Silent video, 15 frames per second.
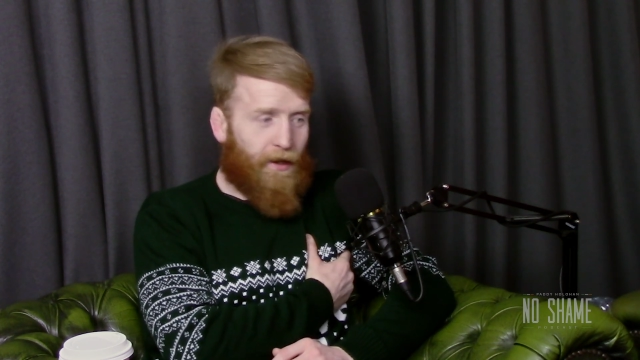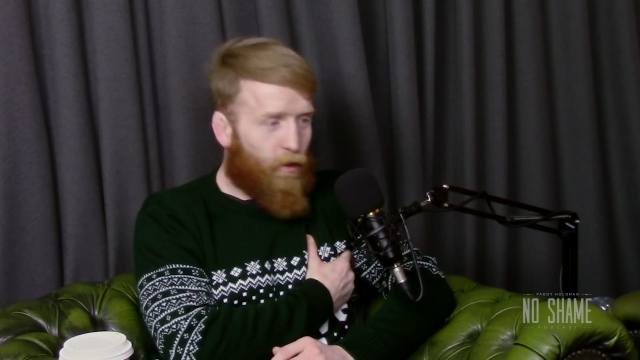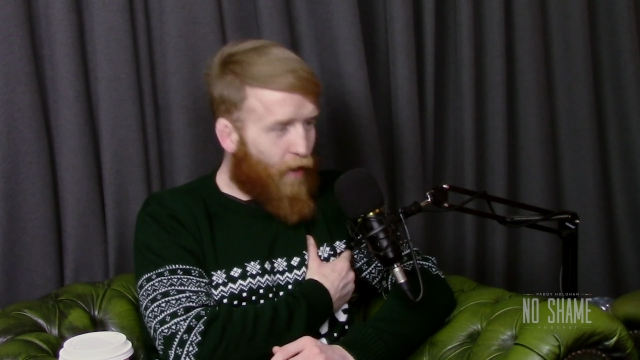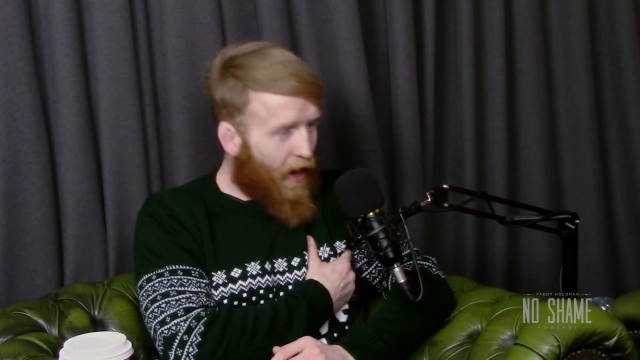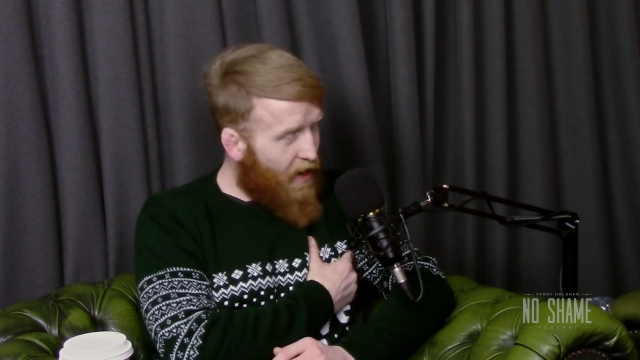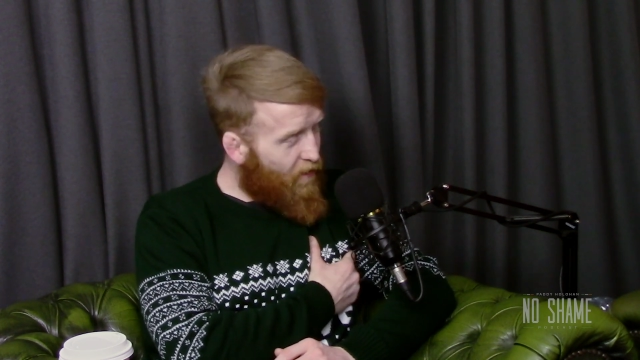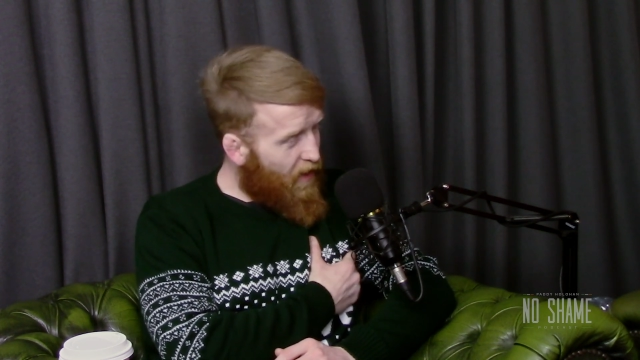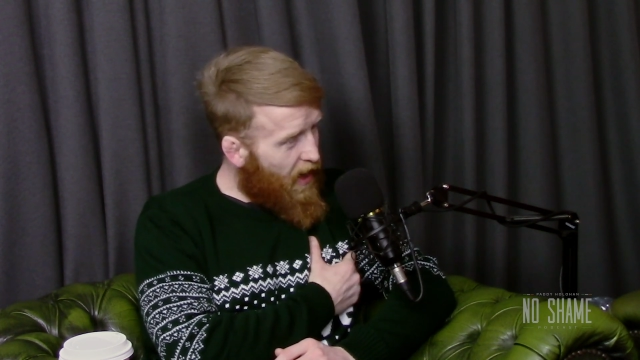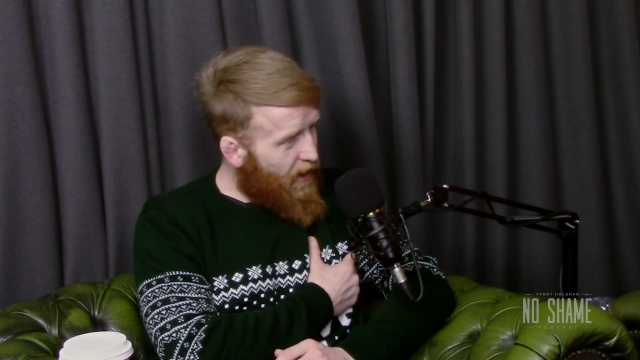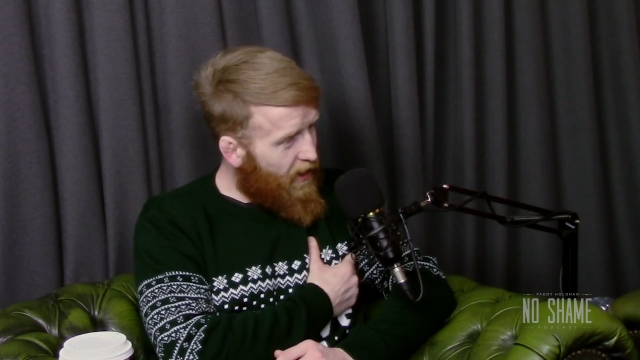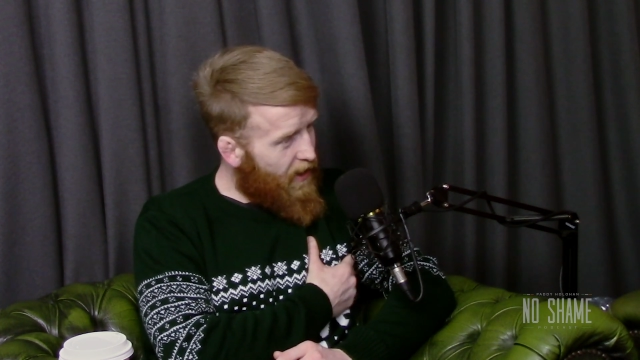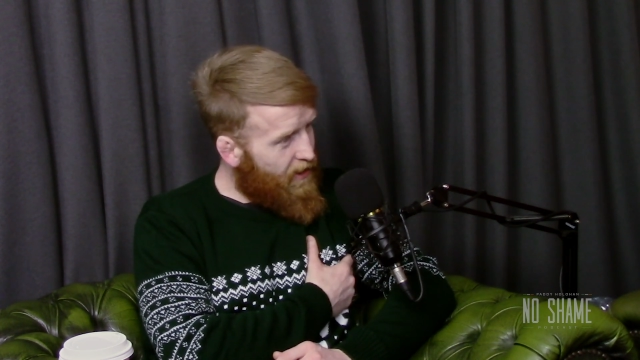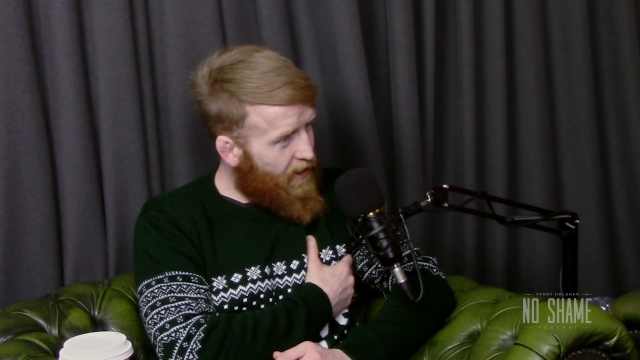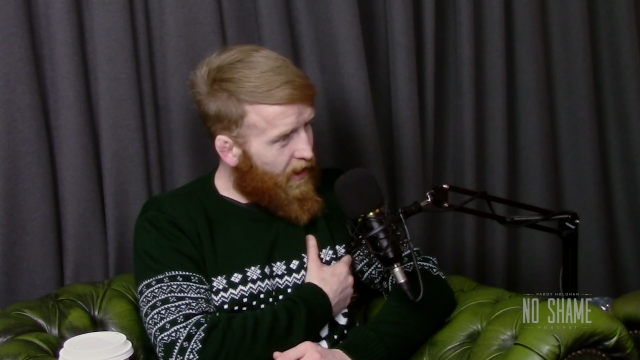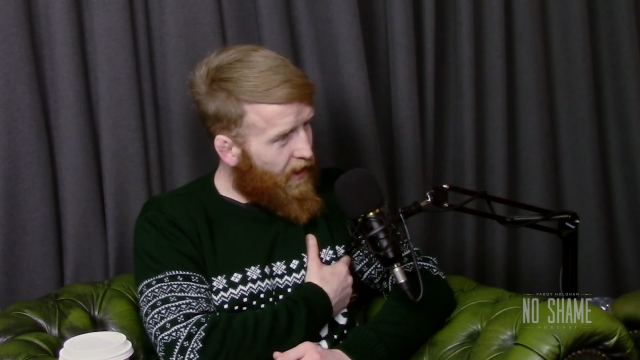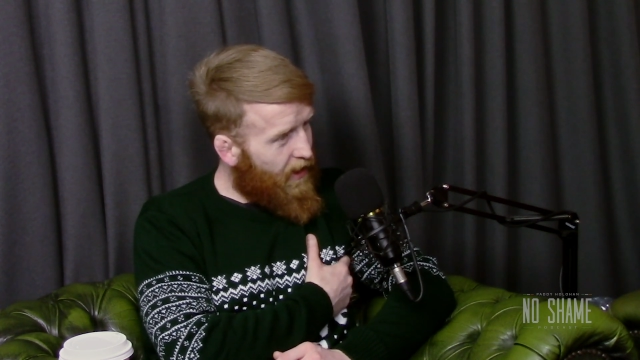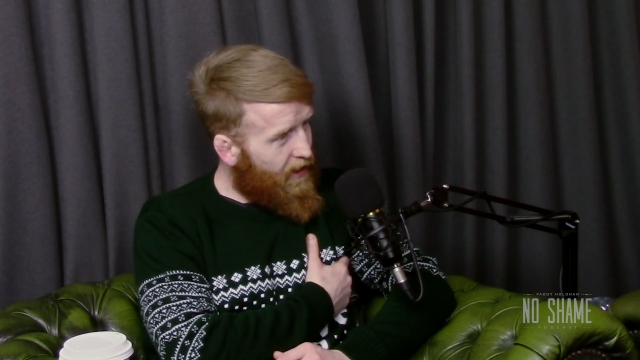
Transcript: graveyard yesterday.